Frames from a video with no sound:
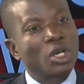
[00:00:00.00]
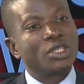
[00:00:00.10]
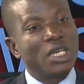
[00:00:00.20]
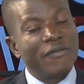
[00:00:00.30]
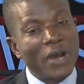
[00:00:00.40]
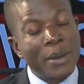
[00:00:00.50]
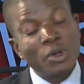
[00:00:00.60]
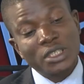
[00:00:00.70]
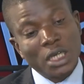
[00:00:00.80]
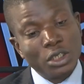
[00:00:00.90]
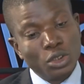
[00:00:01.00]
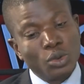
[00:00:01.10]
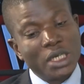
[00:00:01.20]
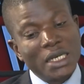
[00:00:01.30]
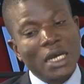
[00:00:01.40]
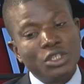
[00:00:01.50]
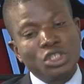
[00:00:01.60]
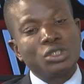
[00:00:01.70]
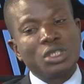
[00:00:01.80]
Because if I must tell you, in addition